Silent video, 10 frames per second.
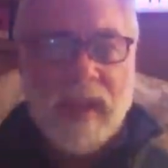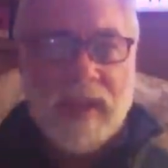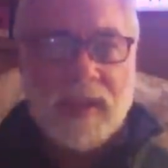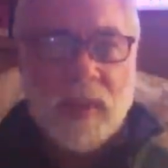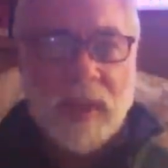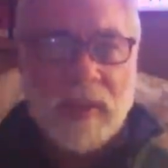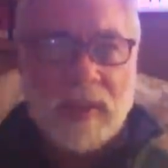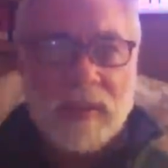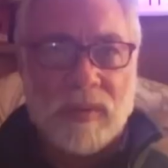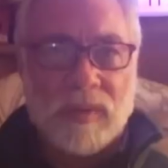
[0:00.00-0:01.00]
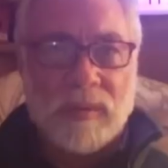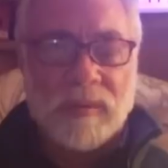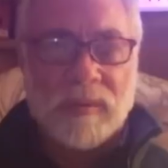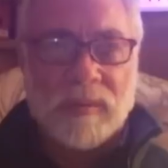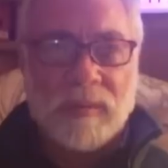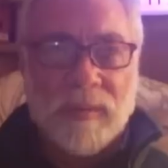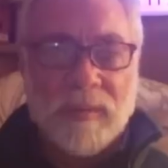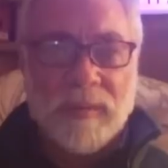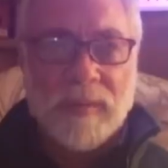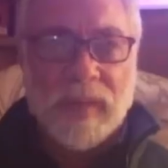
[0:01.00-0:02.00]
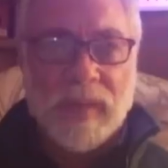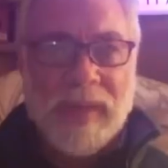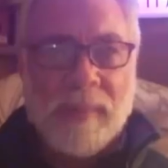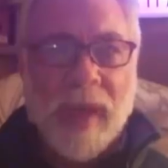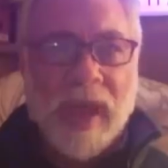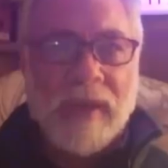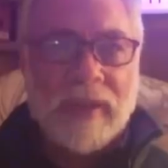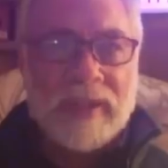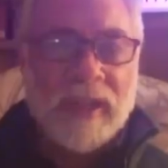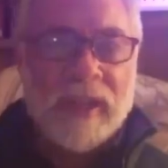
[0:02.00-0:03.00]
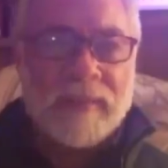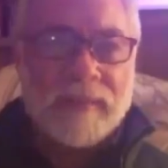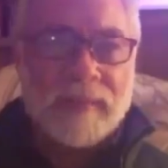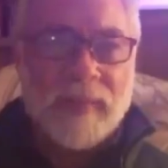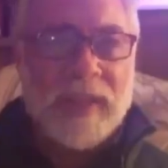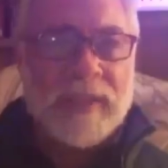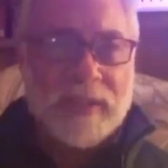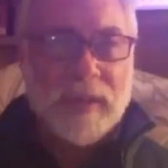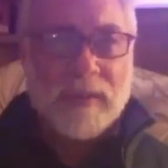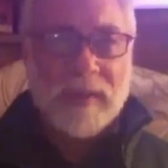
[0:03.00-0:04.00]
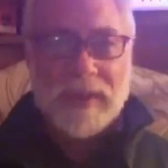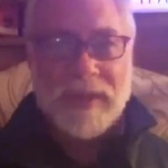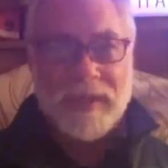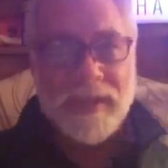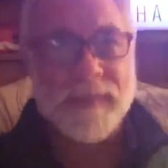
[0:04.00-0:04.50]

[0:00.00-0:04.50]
It's one of those. It's got batteries in it, but it does look real, doesn't it?